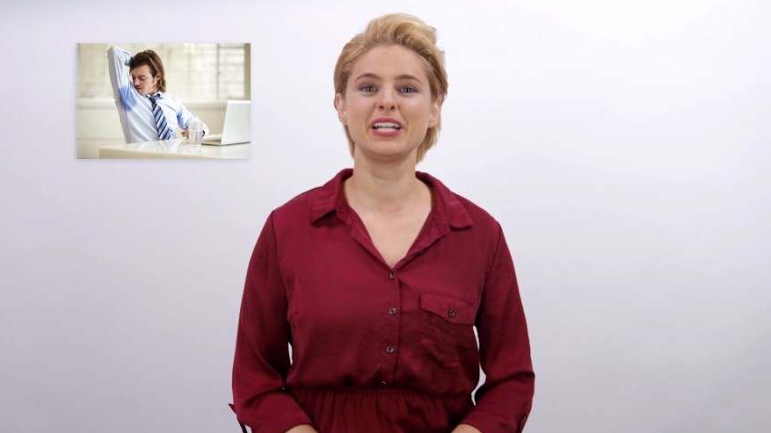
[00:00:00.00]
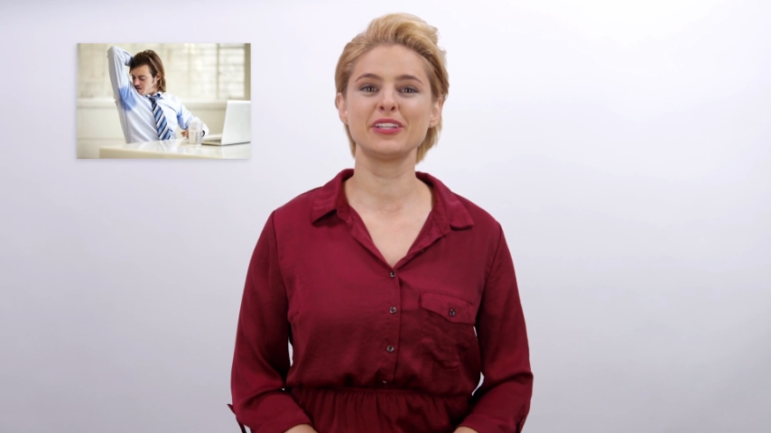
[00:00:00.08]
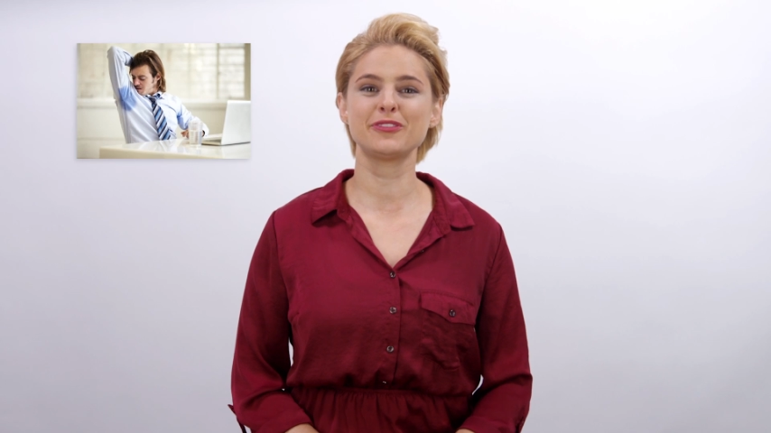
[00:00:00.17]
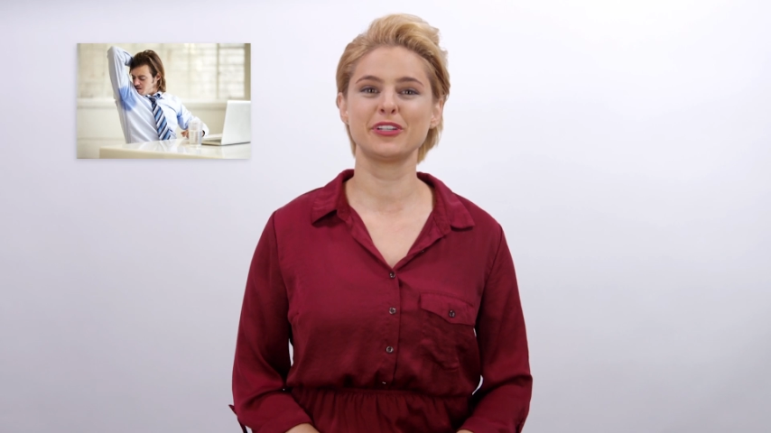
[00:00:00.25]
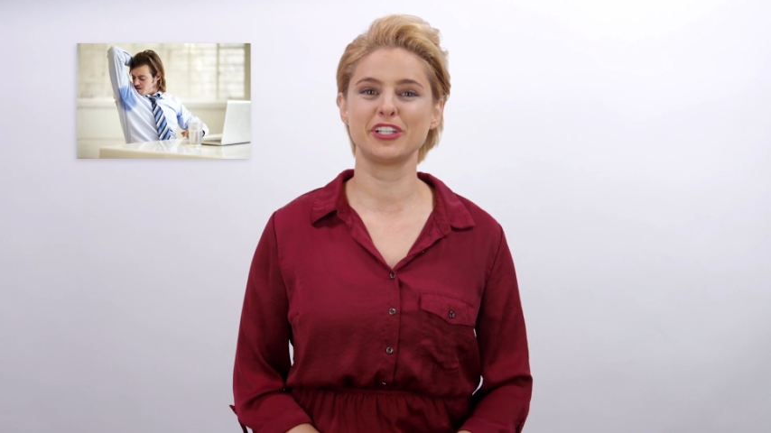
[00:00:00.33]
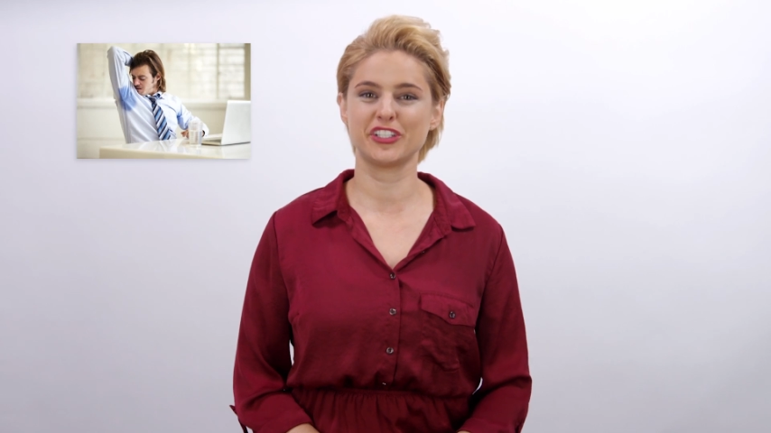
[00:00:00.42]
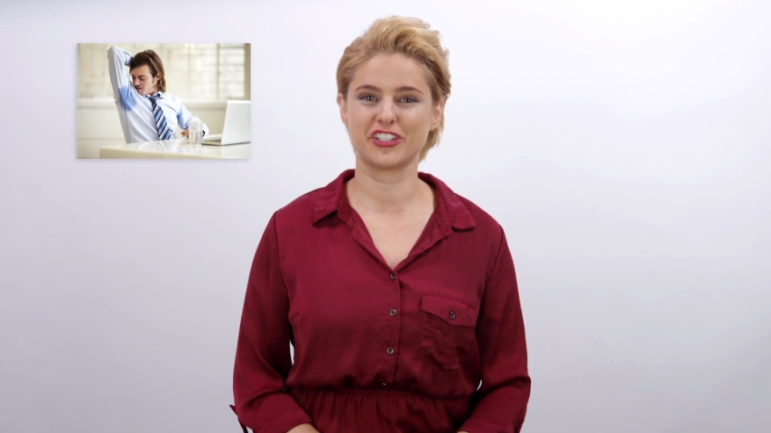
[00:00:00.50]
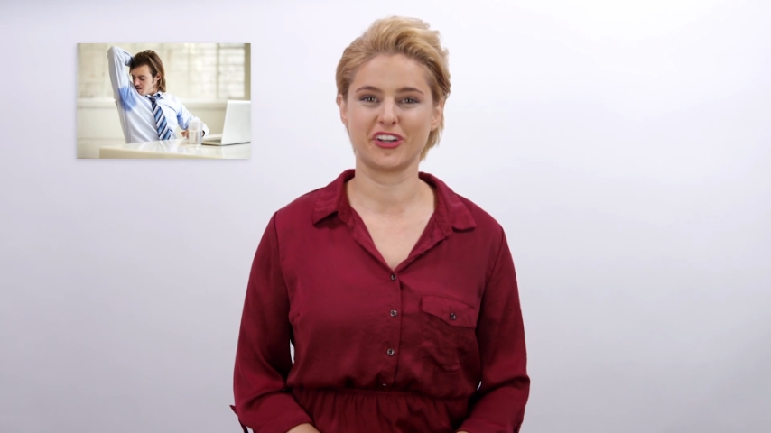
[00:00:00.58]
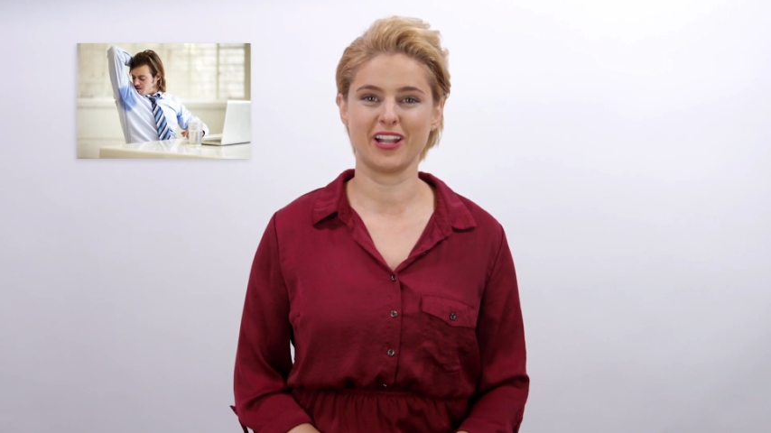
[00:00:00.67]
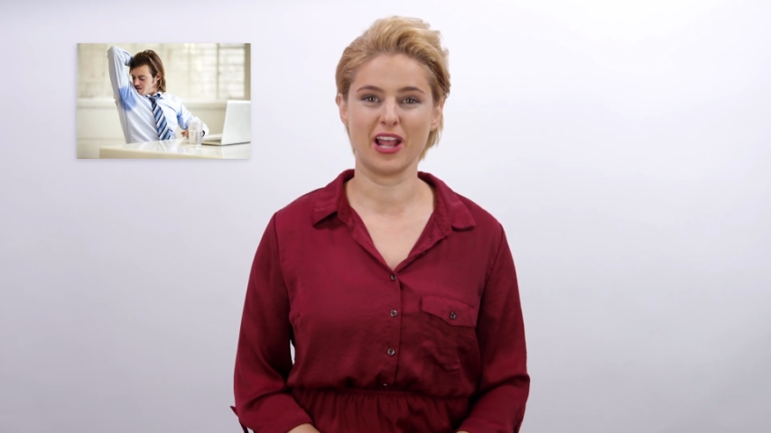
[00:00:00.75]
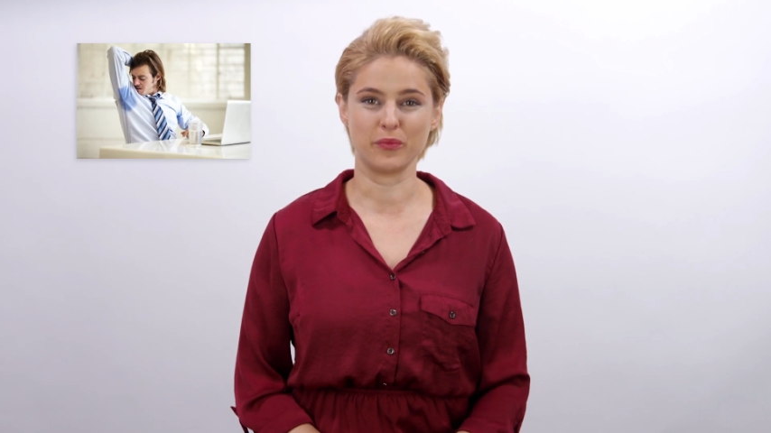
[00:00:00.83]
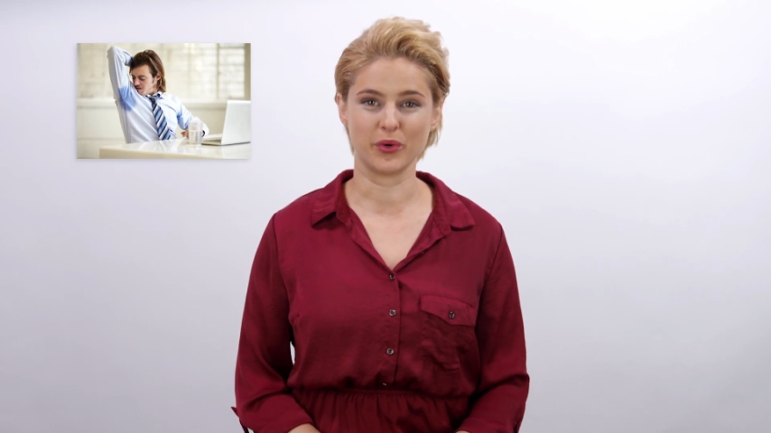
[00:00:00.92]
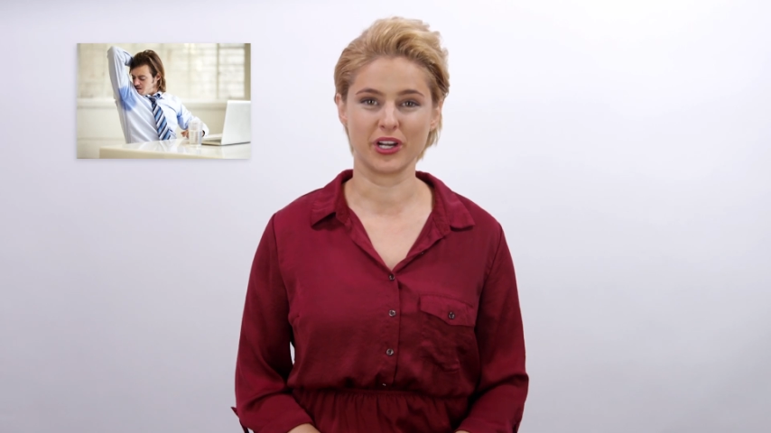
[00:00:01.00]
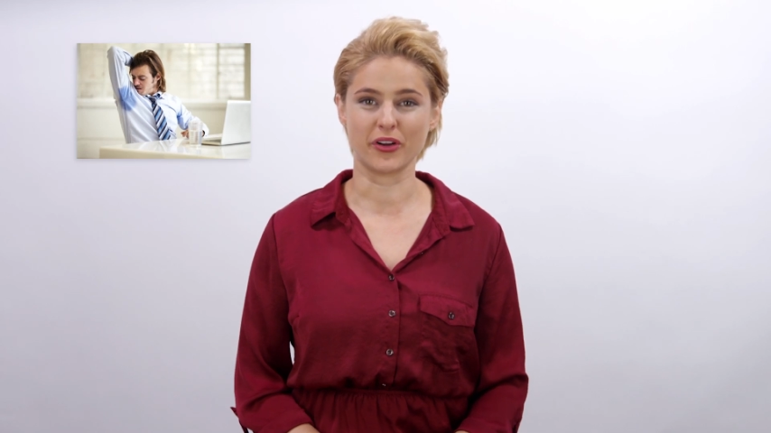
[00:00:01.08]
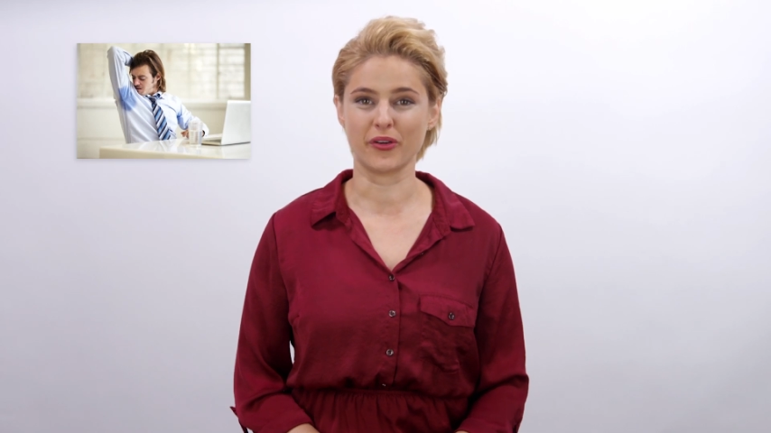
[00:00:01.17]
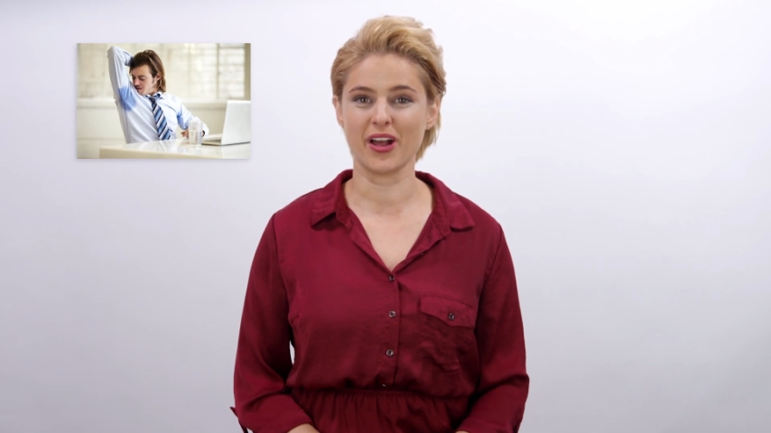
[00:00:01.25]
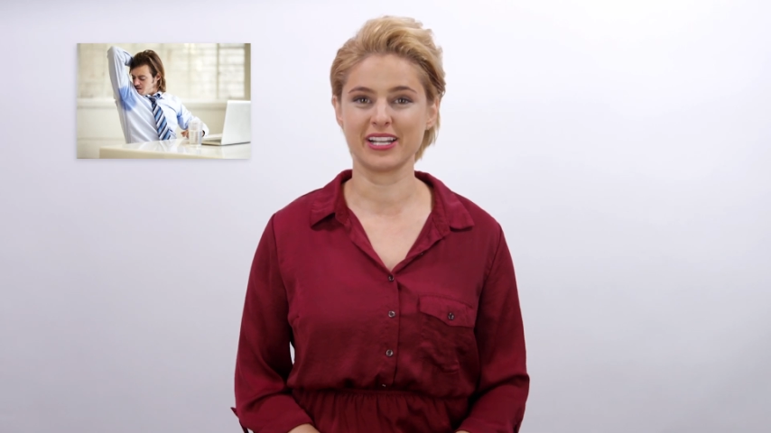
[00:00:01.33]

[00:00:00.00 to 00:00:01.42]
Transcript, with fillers: Sweating through your shirt at work or